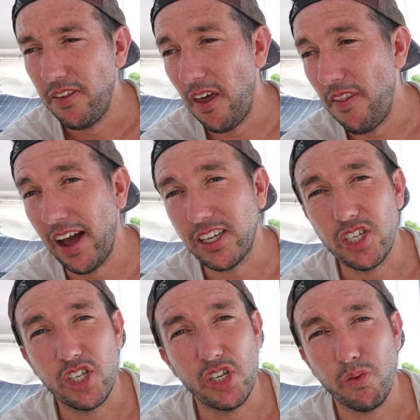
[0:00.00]
then
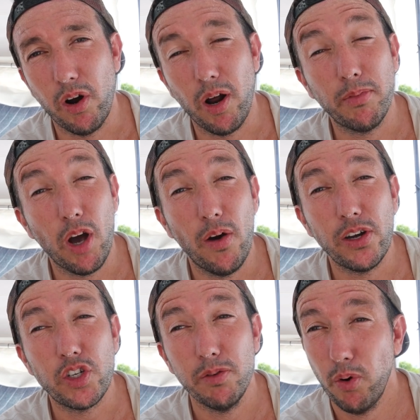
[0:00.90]
that's just what I'm
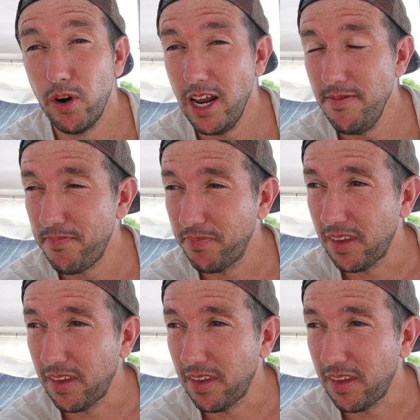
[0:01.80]
going to put in.